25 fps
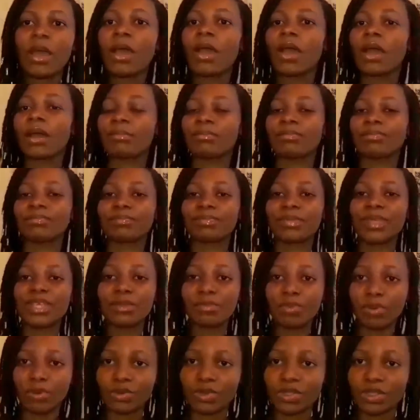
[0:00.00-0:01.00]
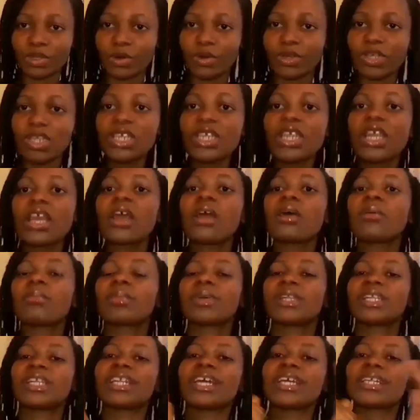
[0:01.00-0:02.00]

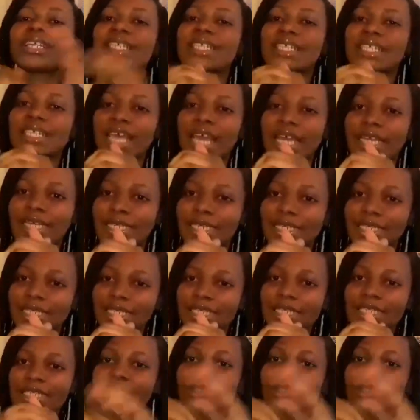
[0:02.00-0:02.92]
But then I decided